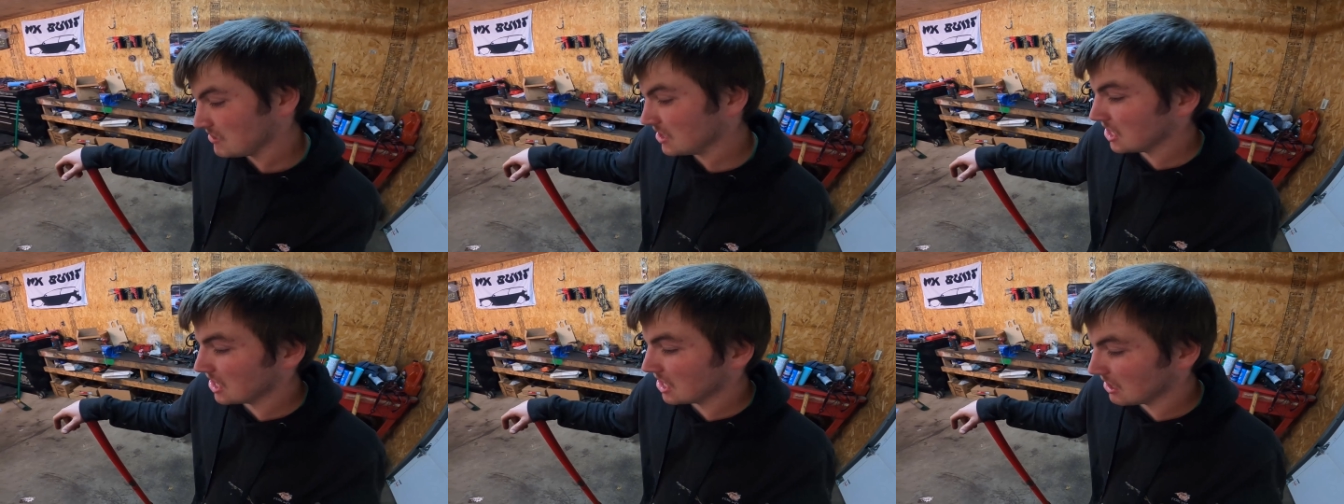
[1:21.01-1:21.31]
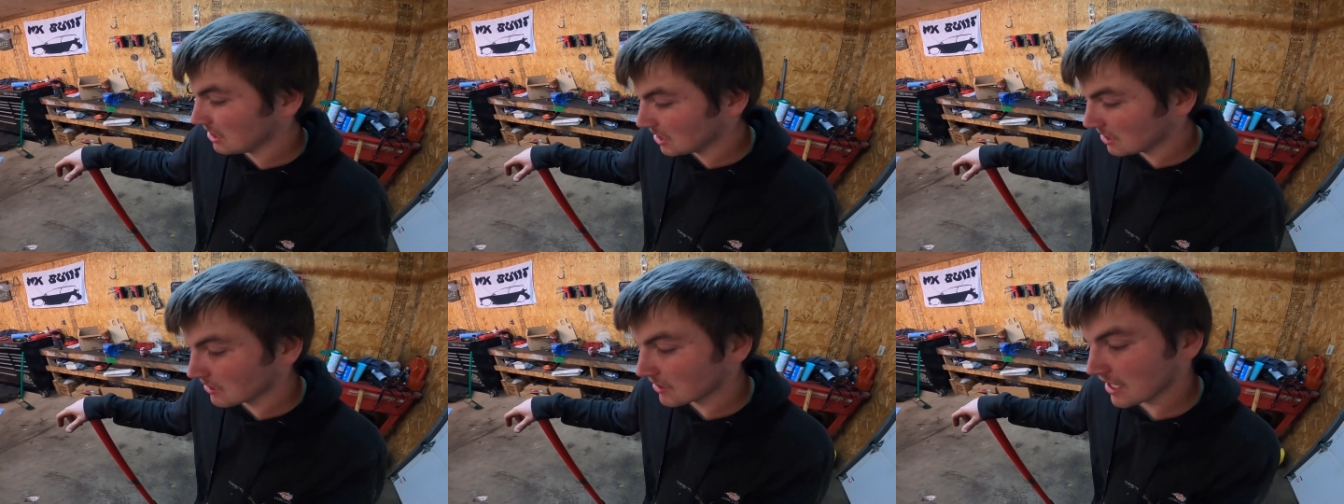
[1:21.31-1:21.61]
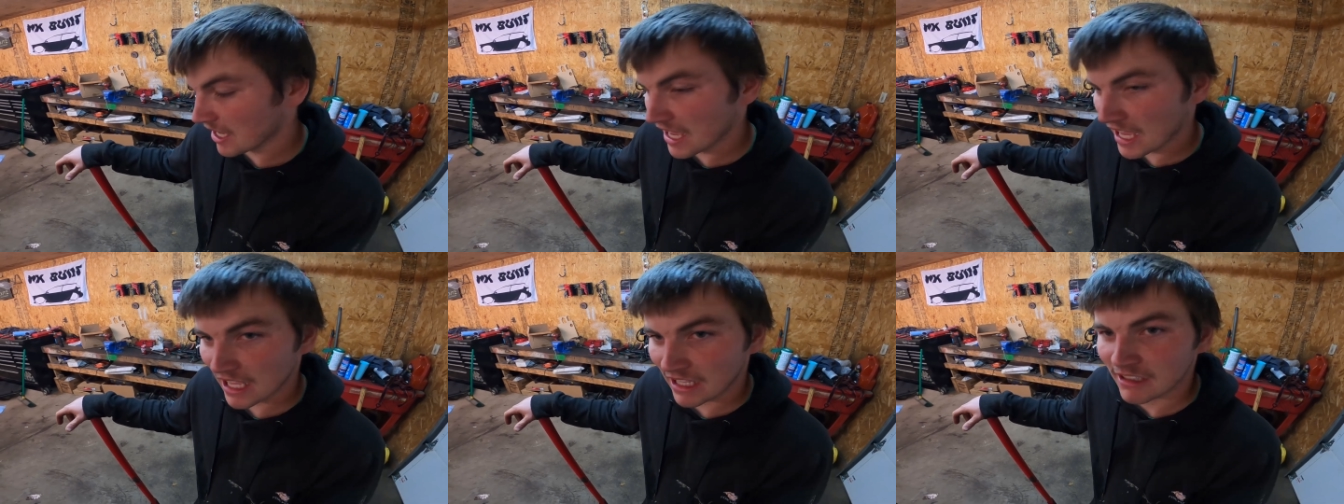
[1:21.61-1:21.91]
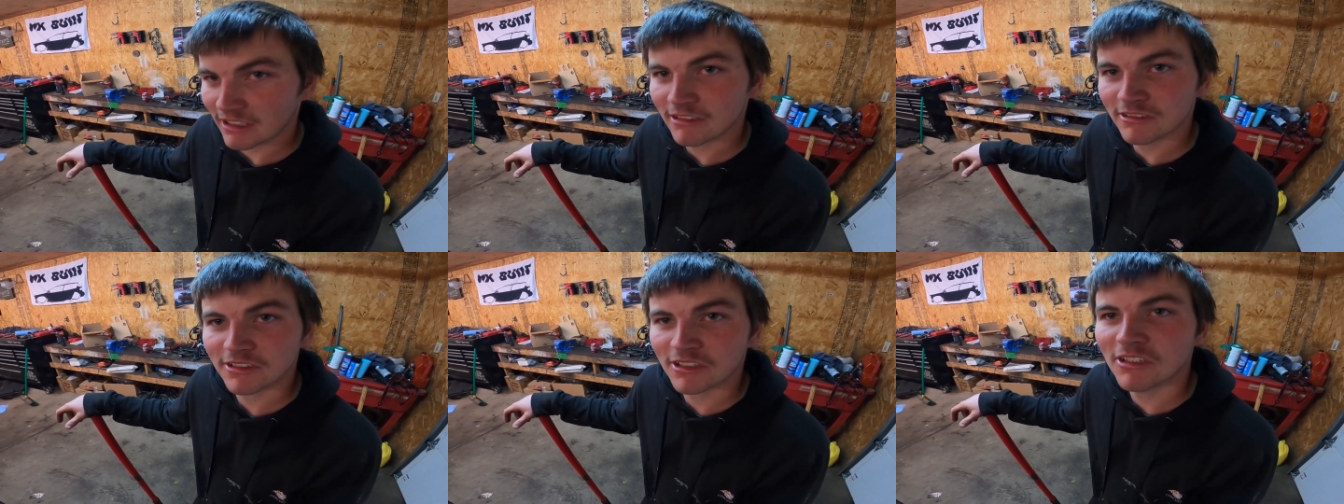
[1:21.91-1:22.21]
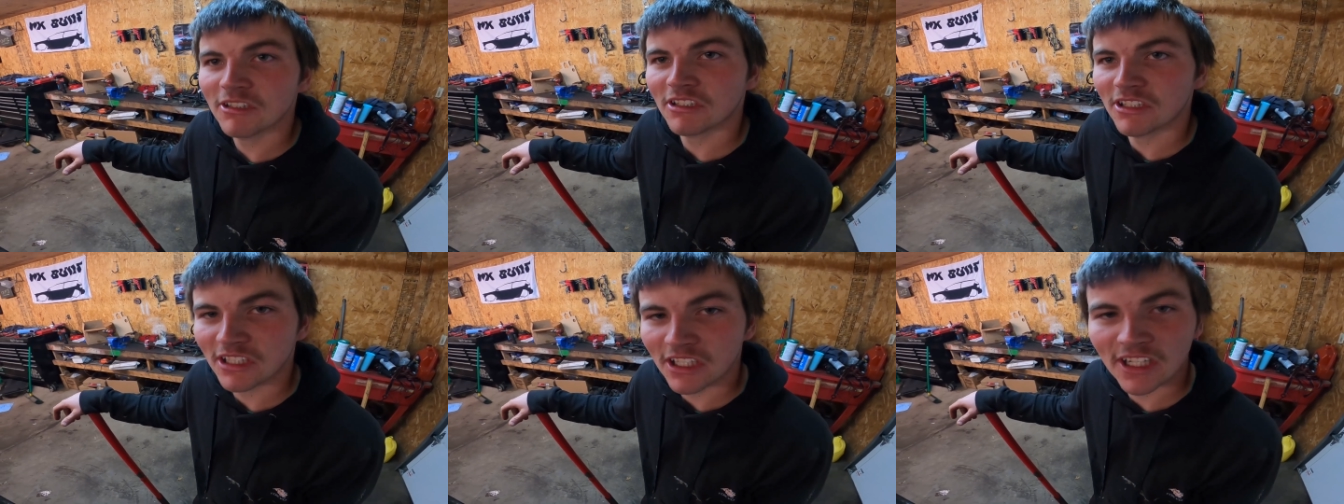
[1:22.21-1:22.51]
okay. It was
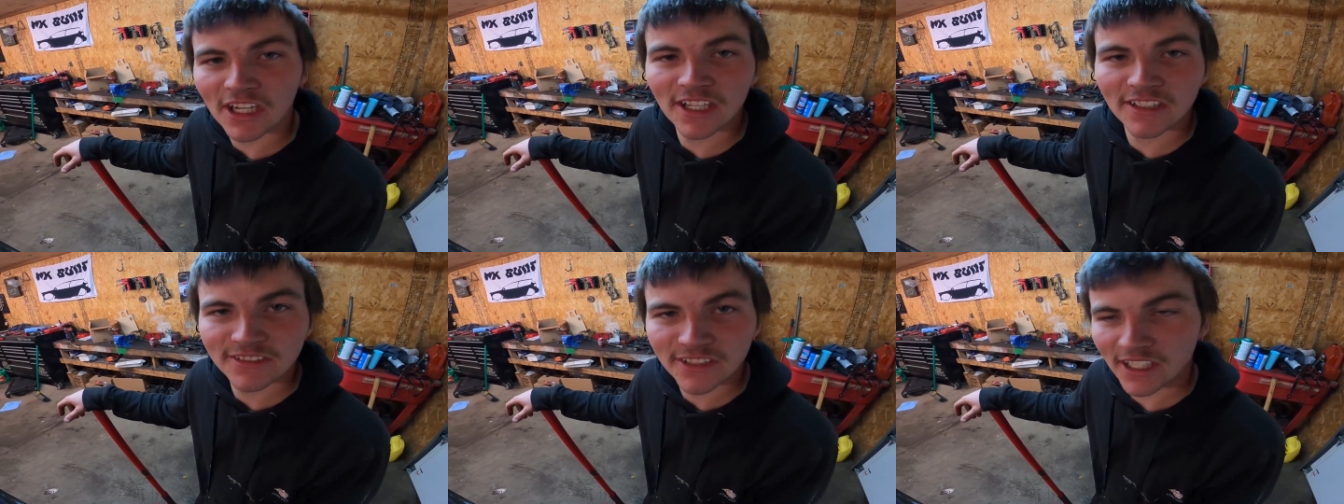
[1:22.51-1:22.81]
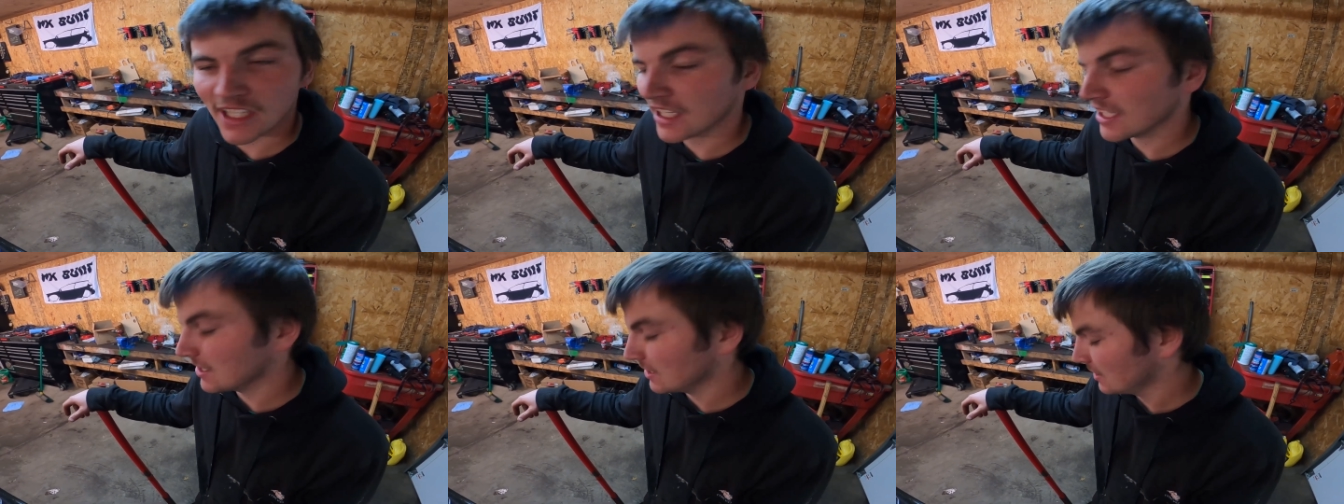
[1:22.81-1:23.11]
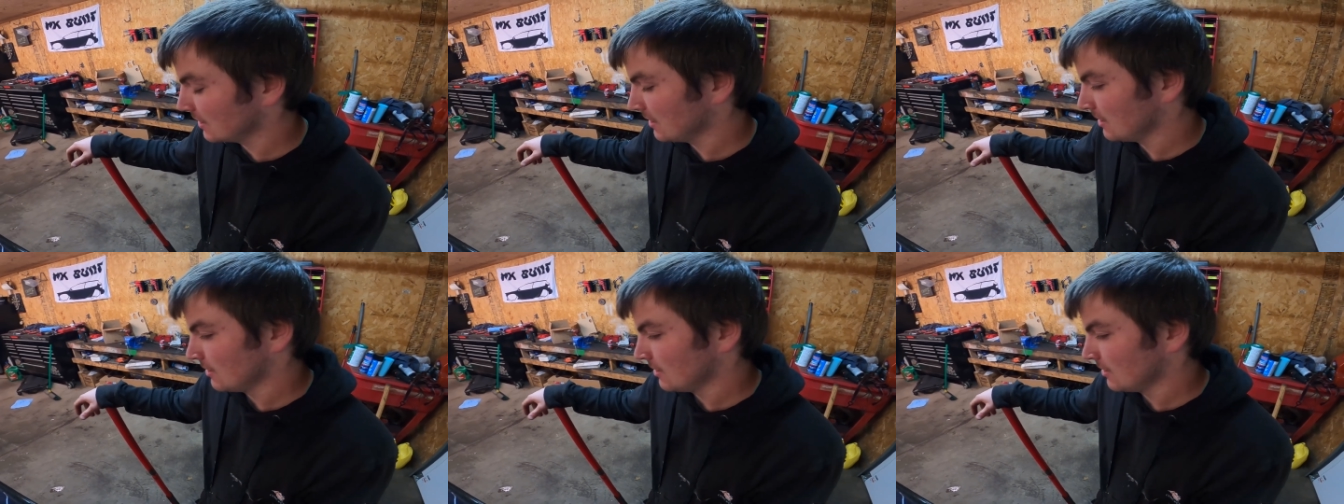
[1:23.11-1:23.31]
going good, I'd say.